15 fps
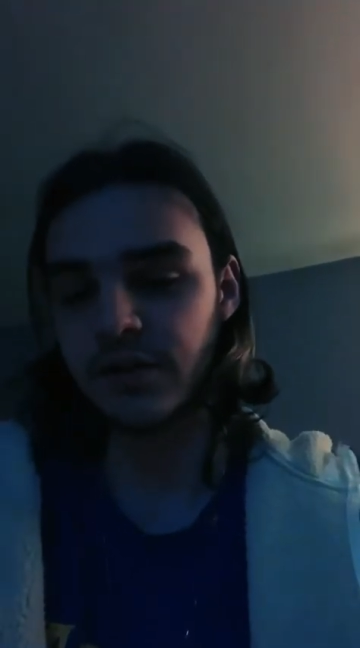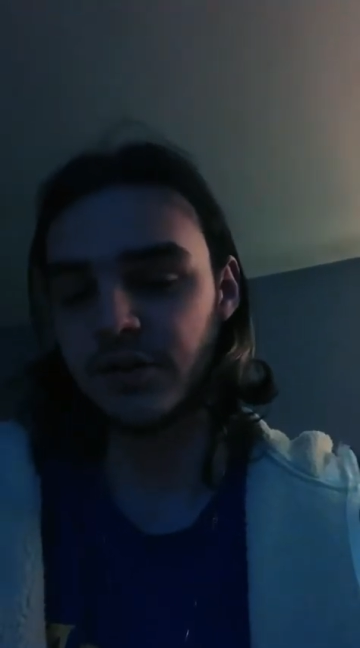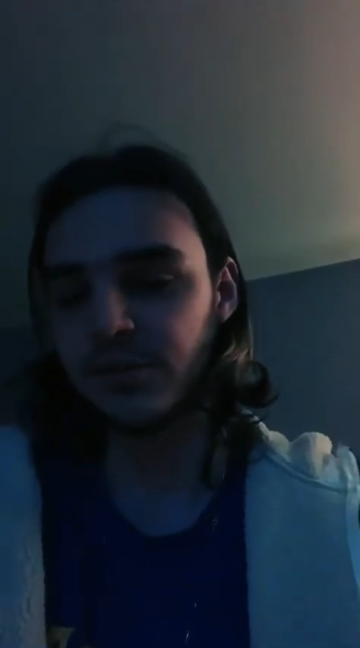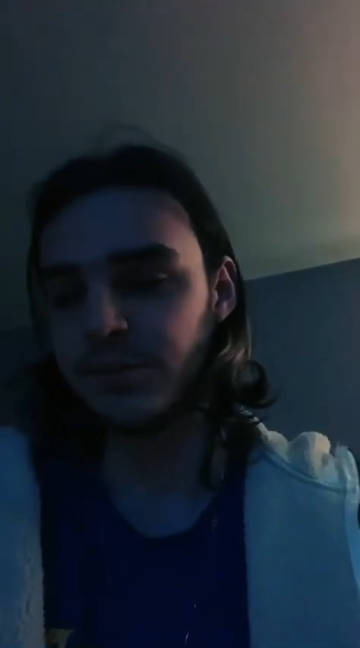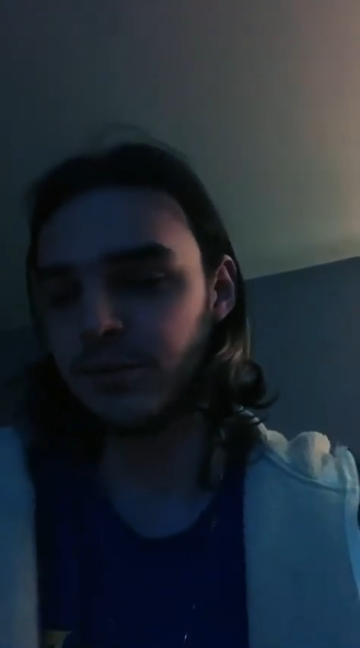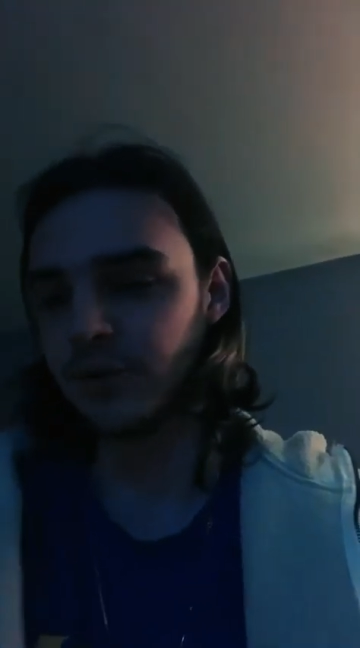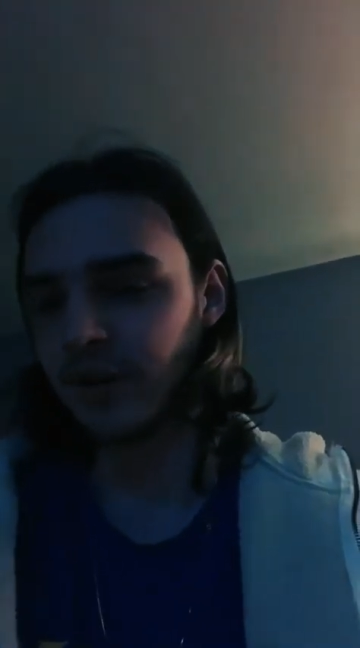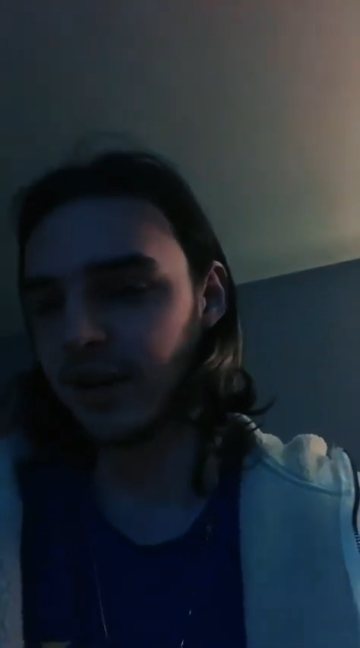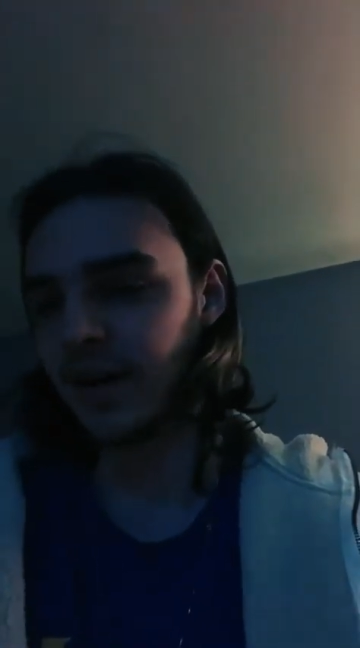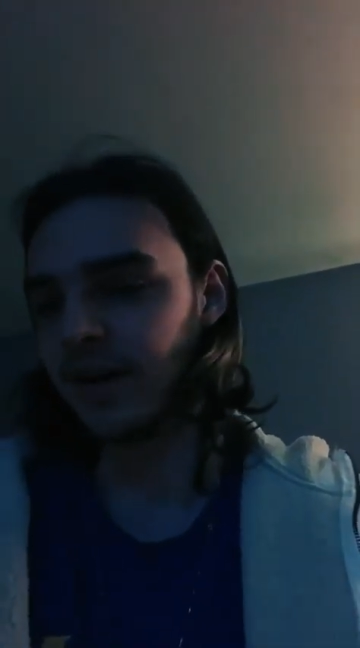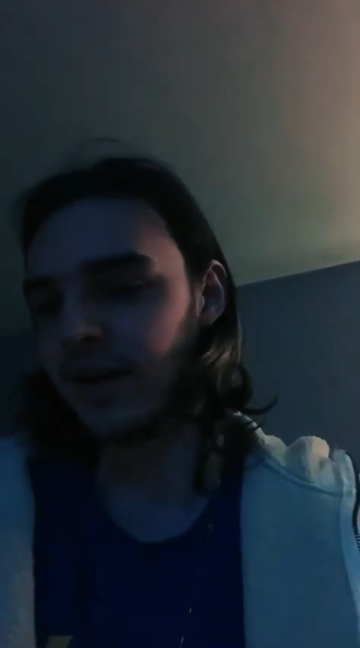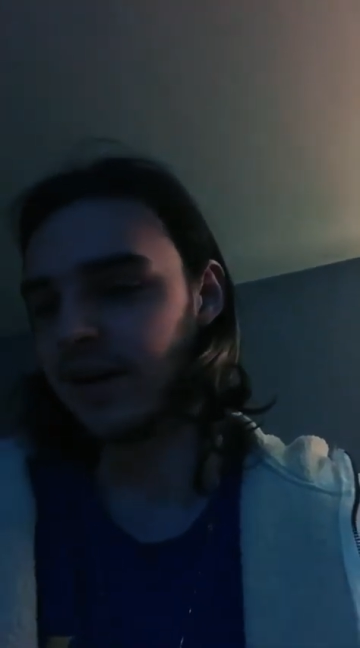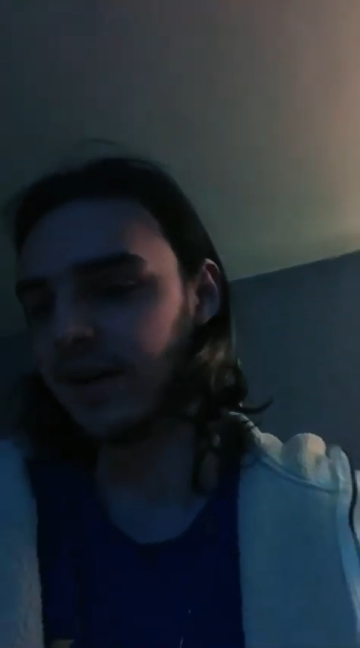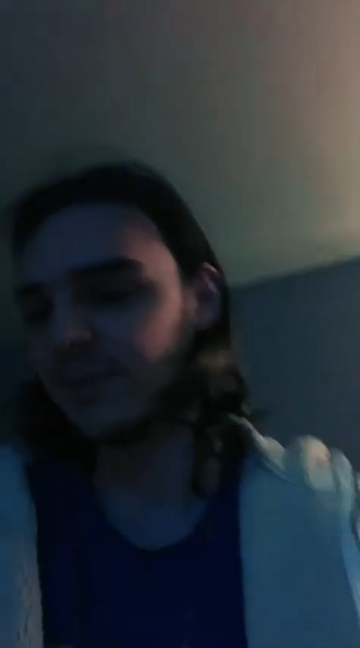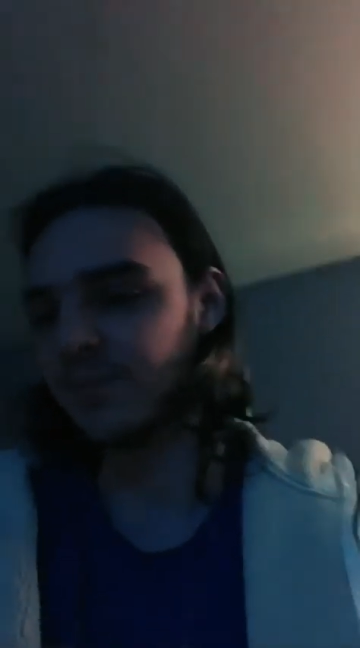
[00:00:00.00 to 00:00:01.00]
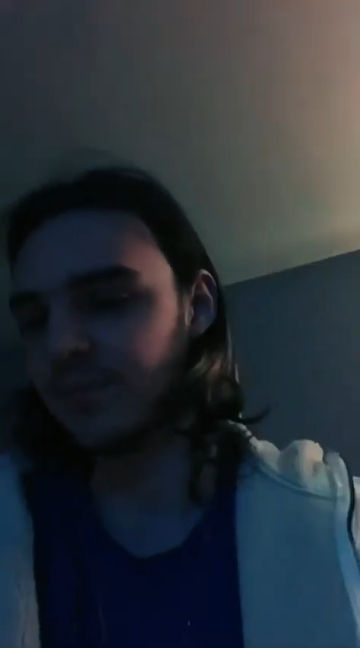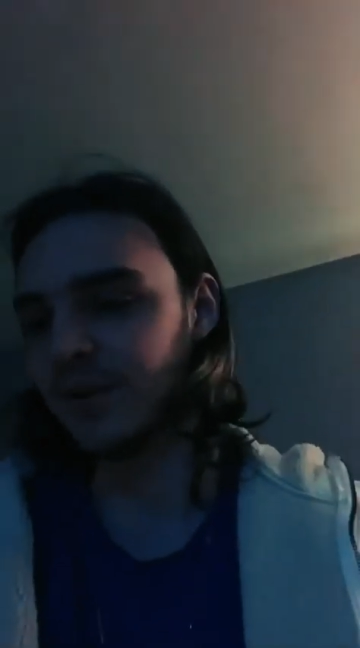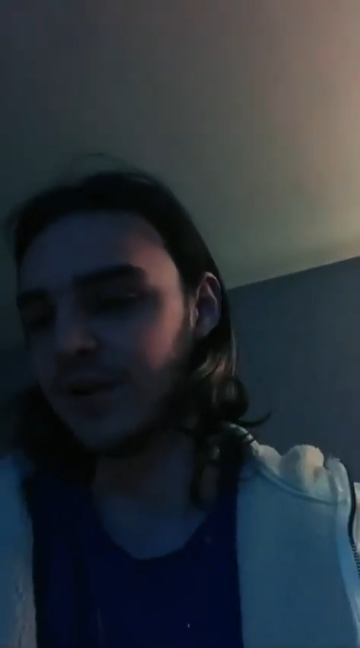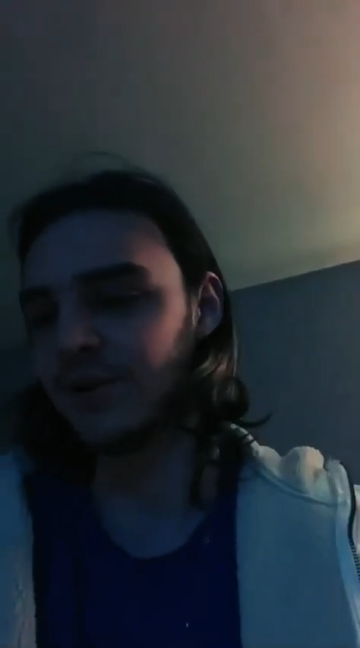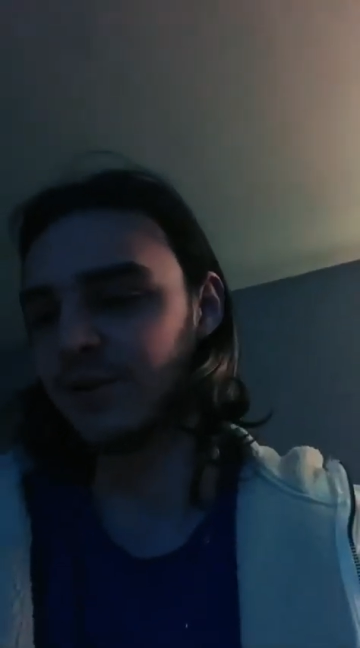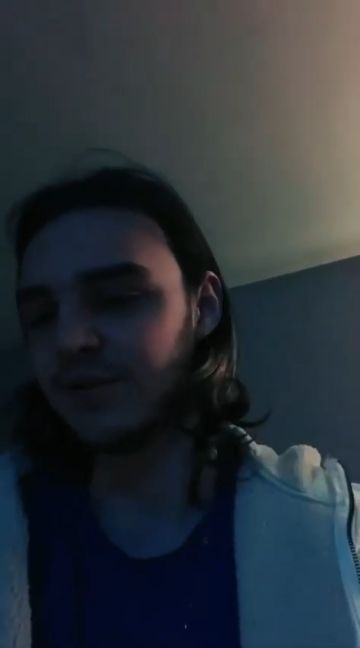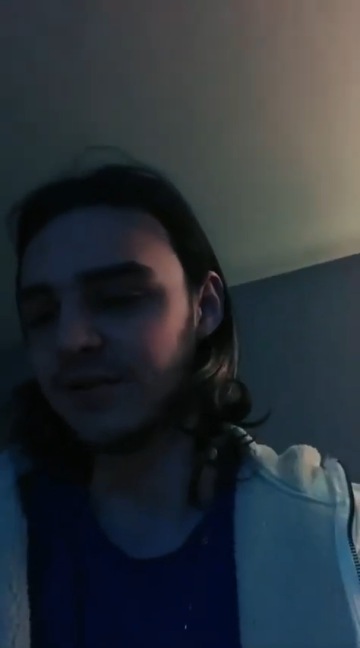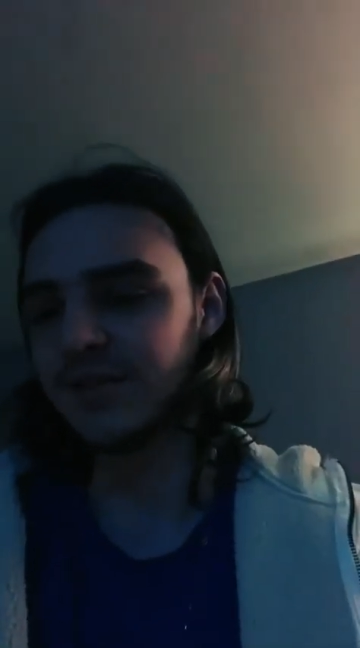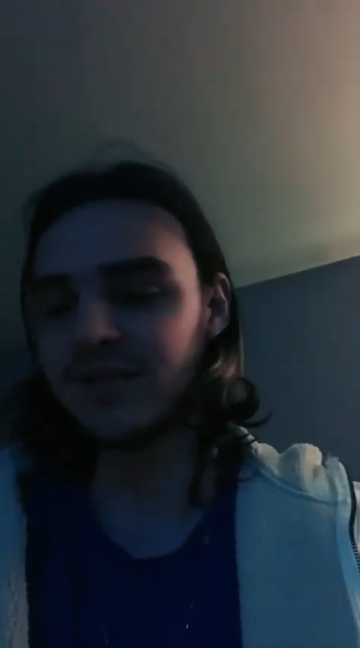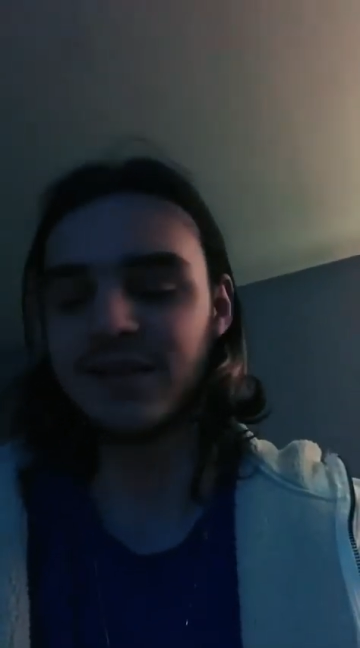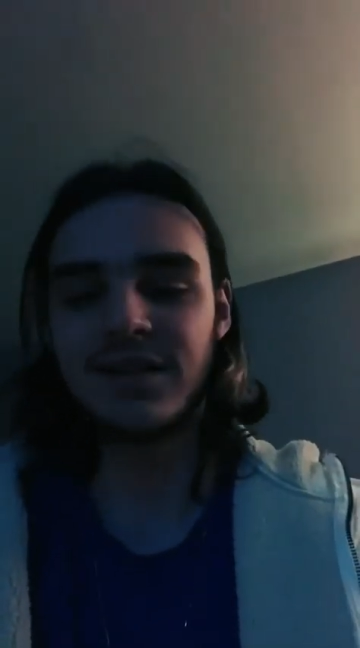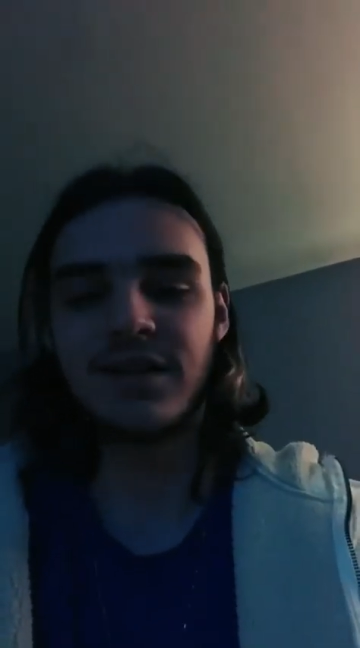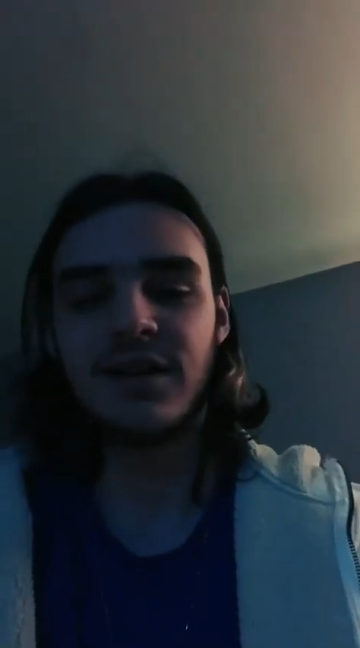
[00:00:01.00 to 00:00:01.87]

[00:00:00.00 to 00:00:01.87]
You know, poor guy got embarrassed.